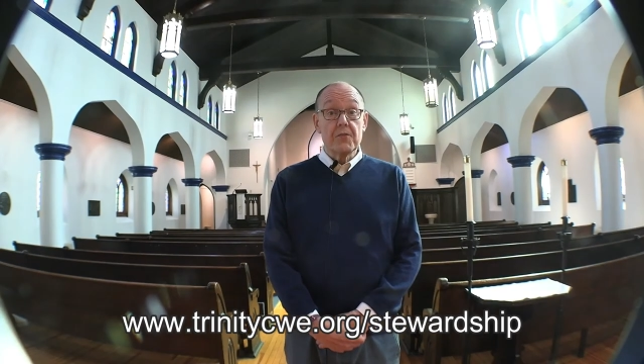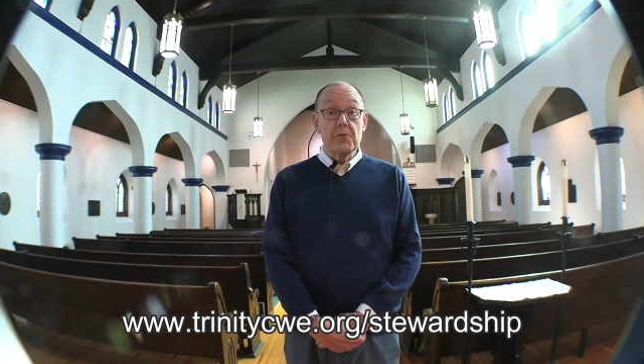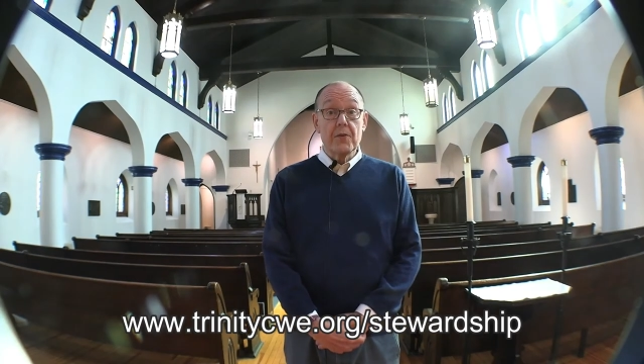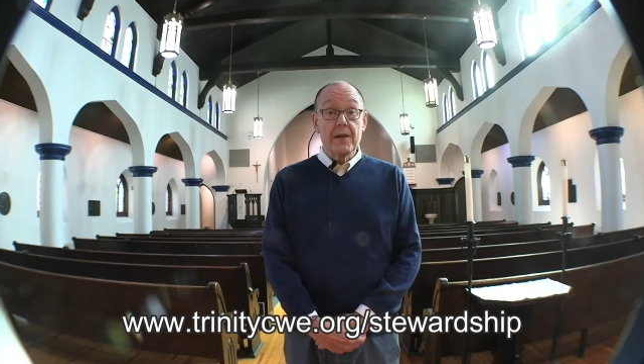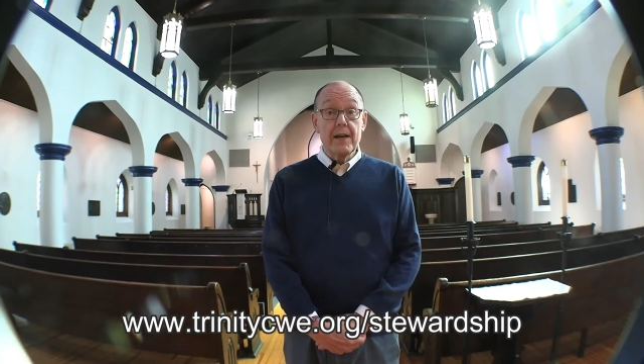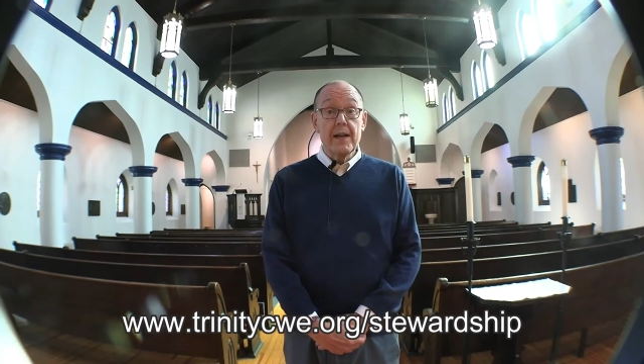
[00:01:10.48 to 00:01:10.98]
to
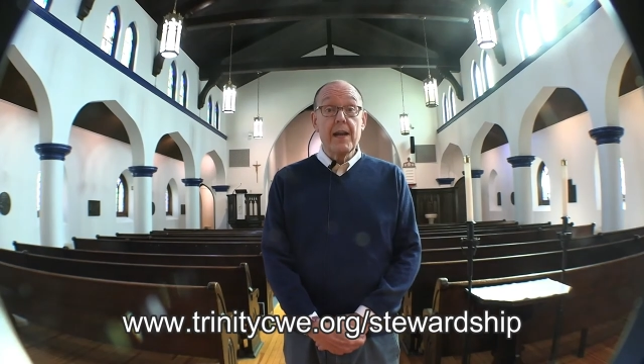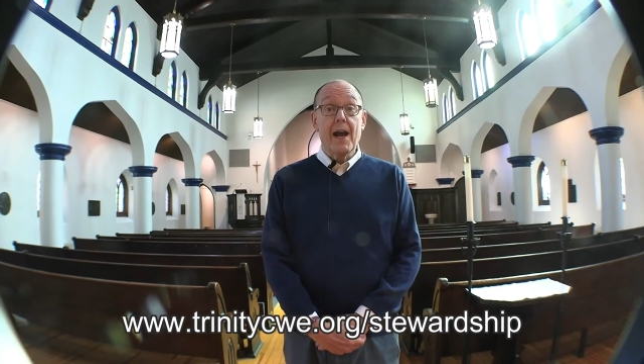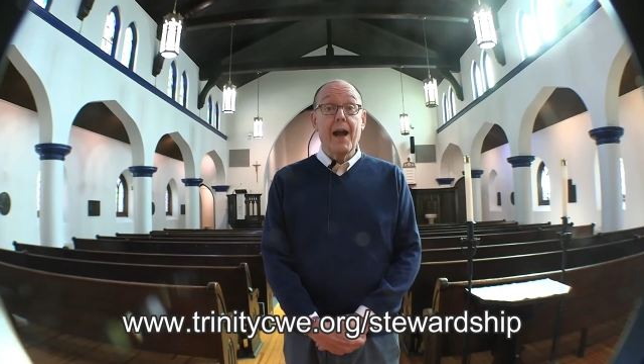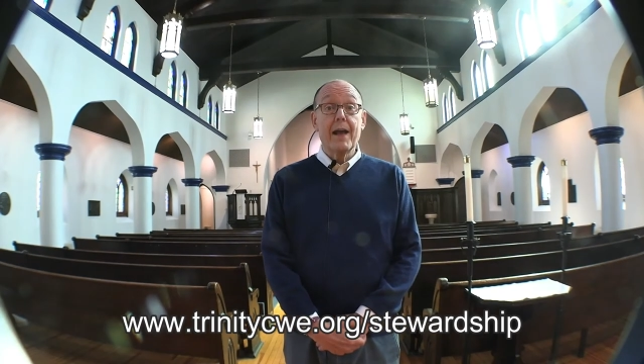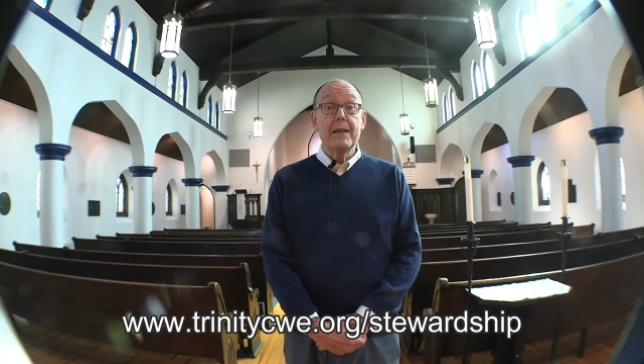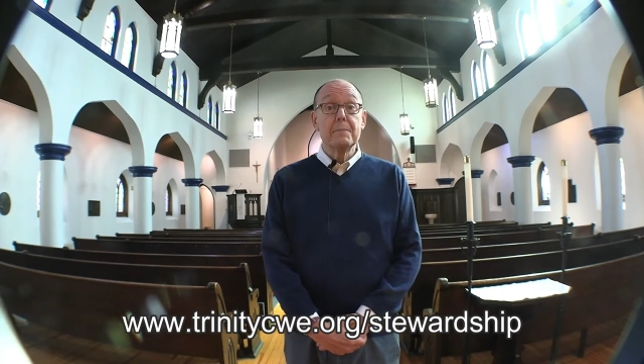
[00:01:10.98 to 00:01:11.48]
Trinity,
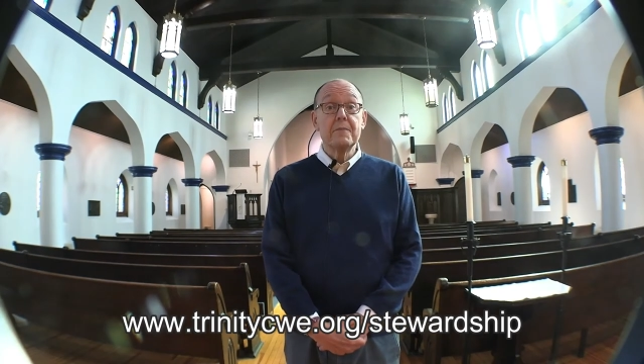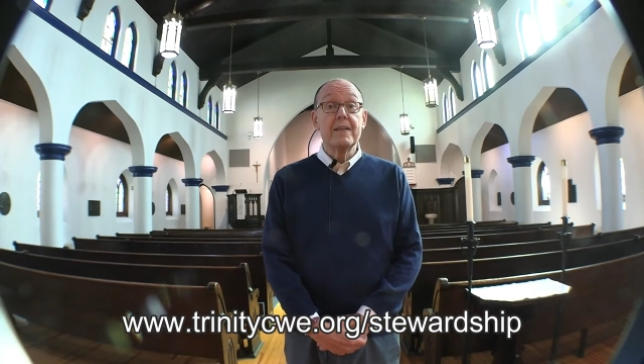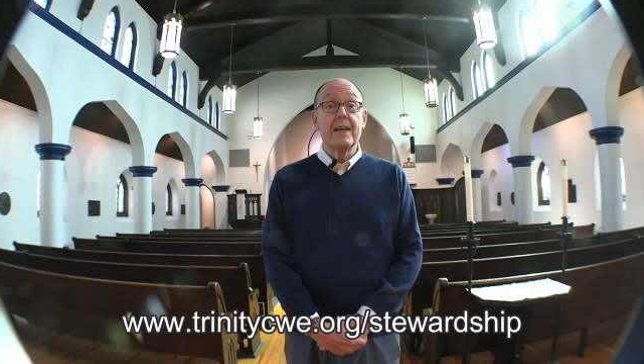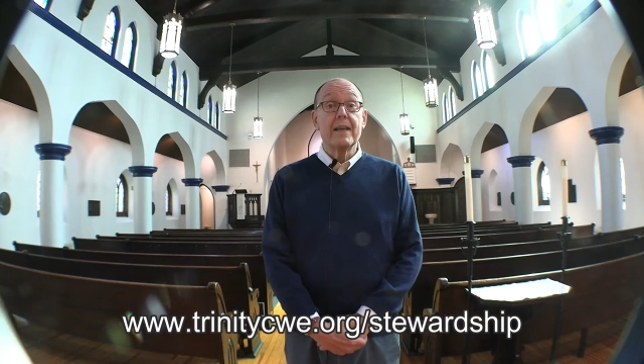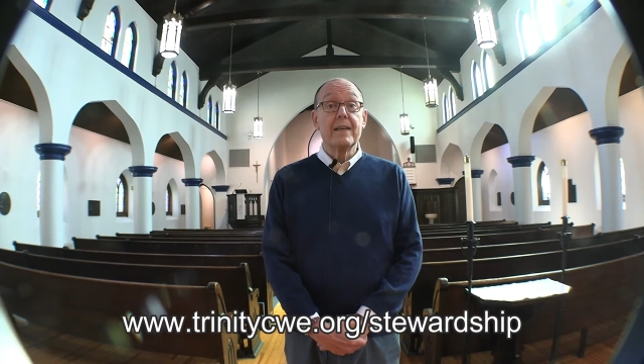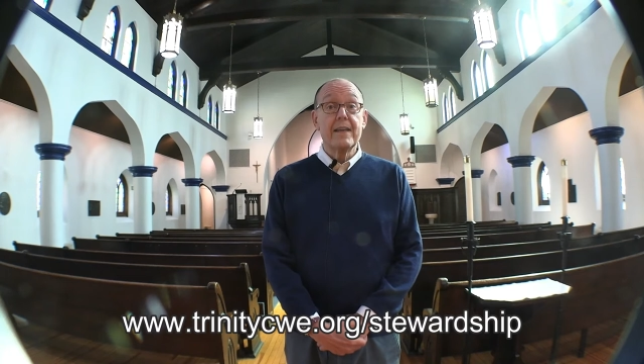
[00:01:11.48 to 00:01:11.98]
I am
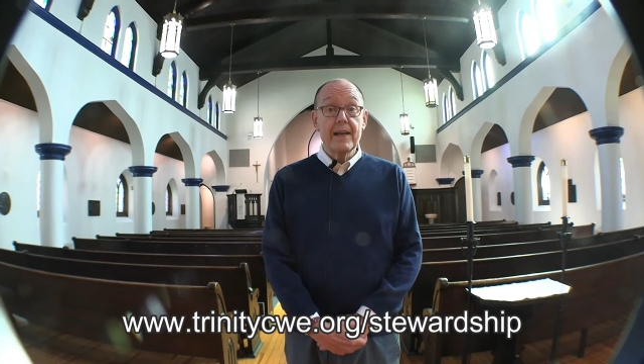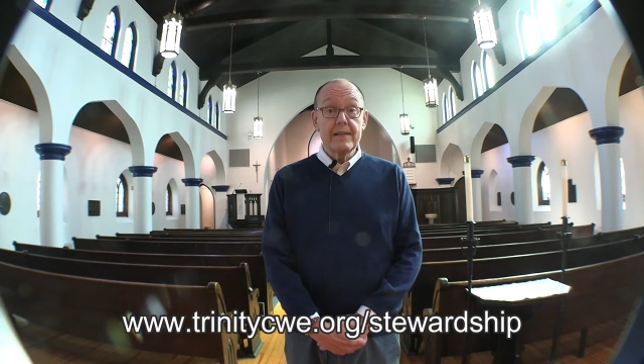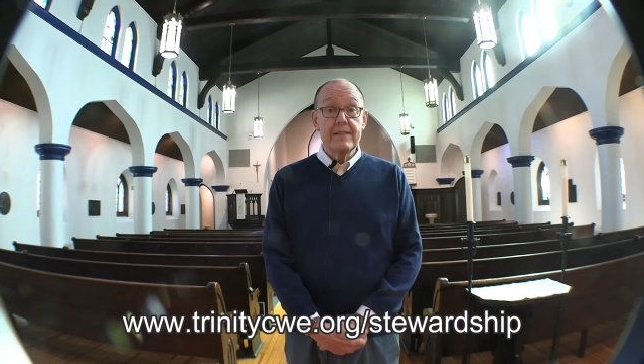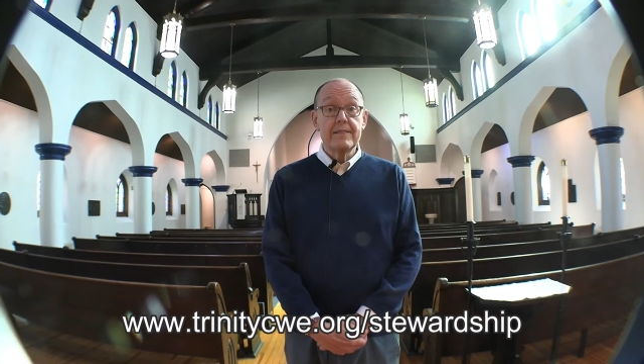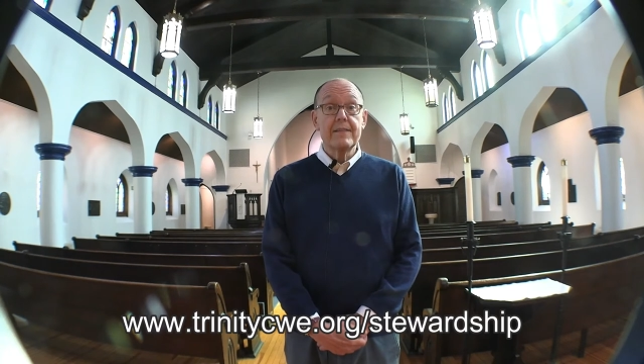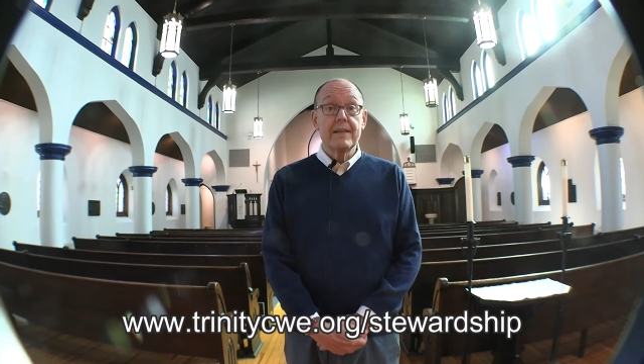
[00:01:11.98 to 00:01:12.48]
saying
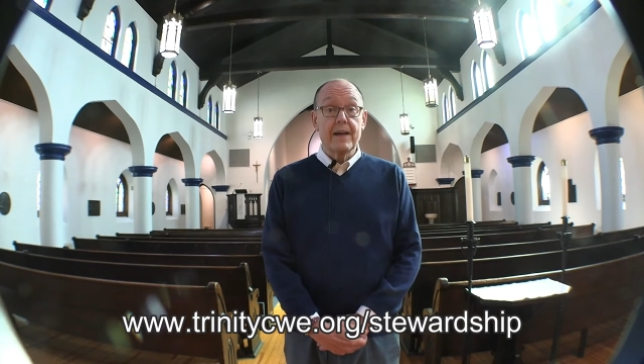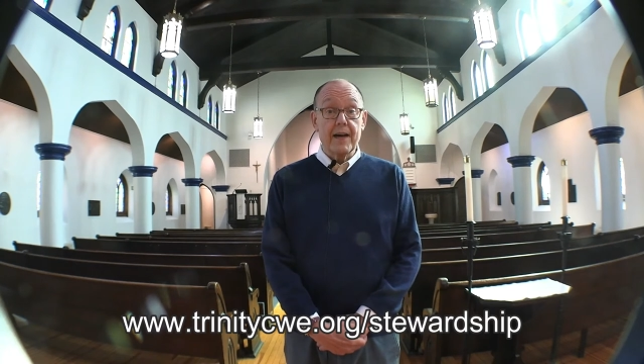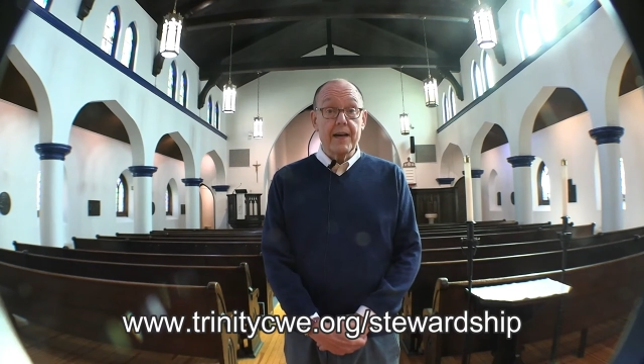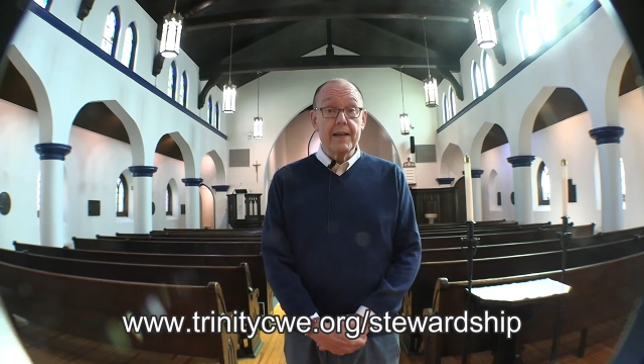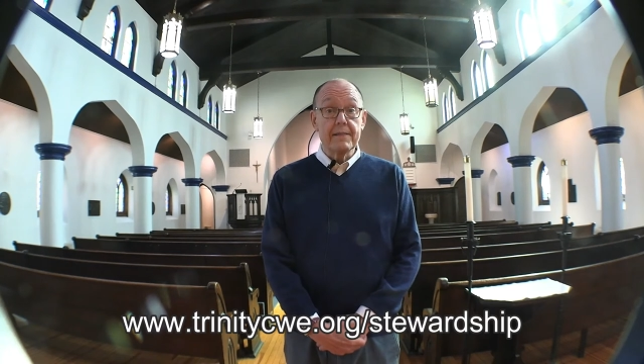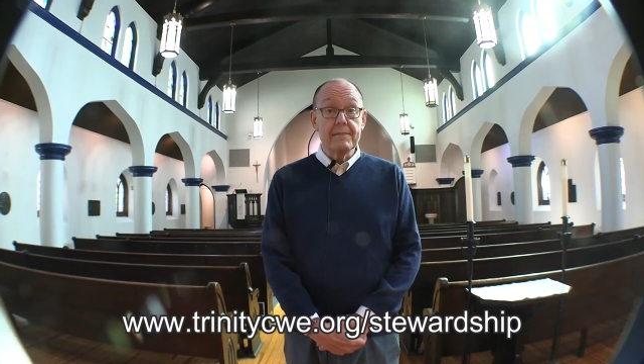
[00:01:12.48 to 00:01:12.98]
yes to God.